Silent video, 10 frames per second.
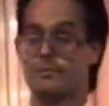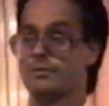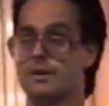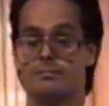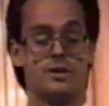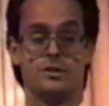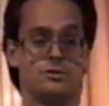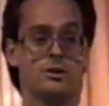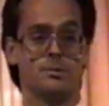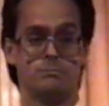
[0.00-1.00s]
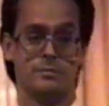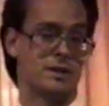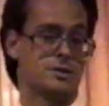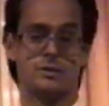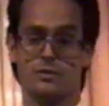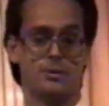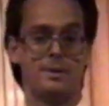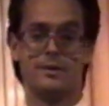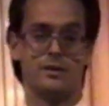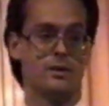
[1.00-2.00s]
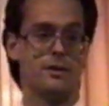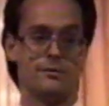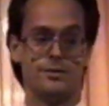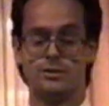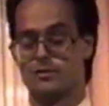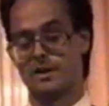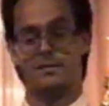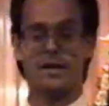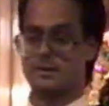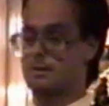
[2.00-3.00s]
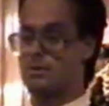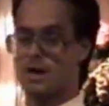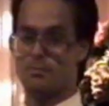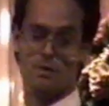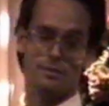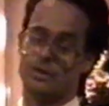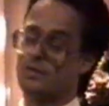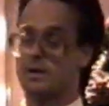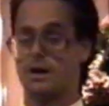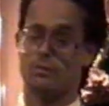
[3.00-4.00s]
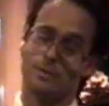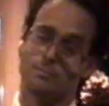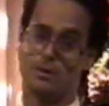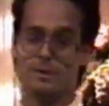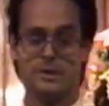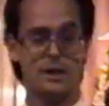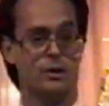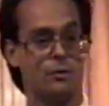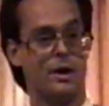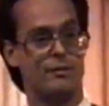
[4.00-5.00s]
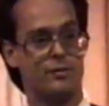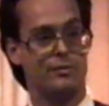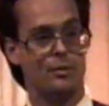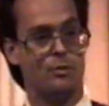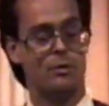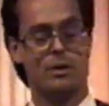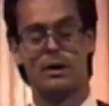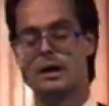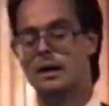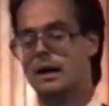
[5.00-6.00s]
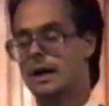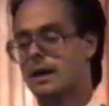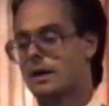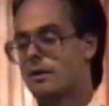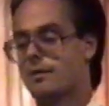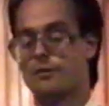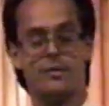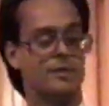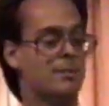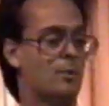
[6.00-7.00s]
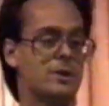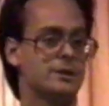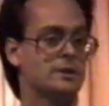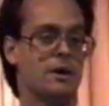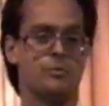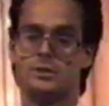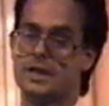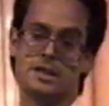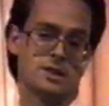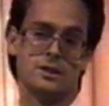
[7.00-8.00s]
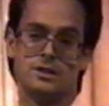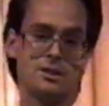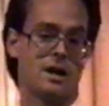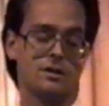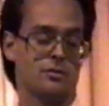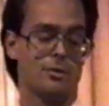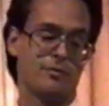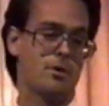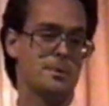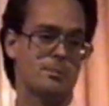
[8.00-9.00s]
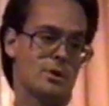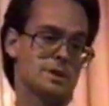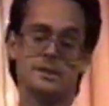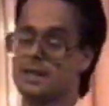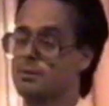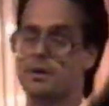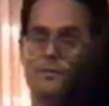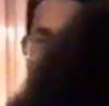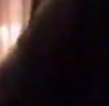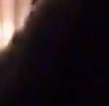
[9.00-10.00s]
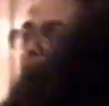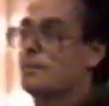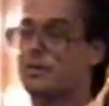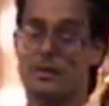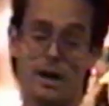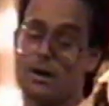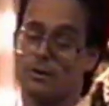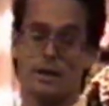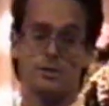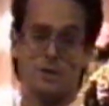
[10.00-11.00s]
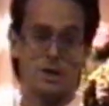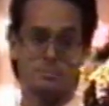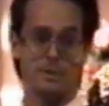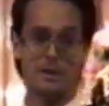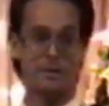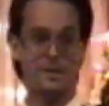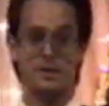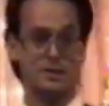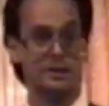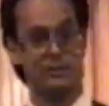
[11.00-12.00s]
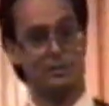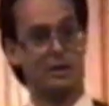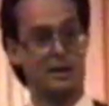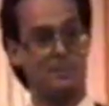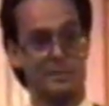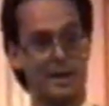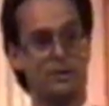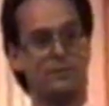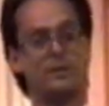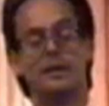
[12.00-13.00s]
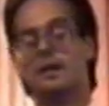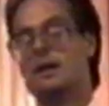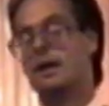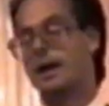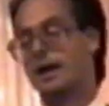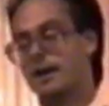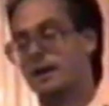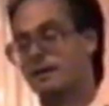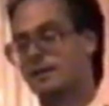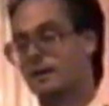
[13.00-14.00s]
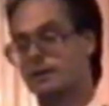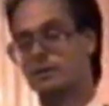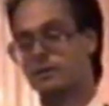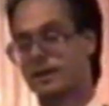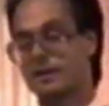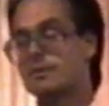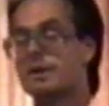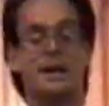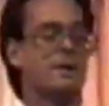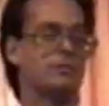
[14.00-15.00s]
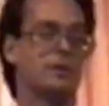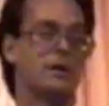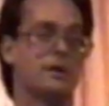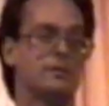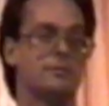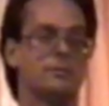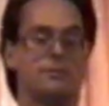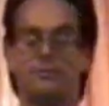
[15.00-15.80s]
get free. They just took them. They just disobeyed the law, the Fugitive Slave Act, and they brought them over, and they said, to hell with you, put me in jail, or we'll have a civil war. You know, the reason the abortion laws were changed is because doctors performed abortions anyway, even if it was against the law, and they said, I don't care, charge me. Eventually, it's going to come down. And you look at every kind of law,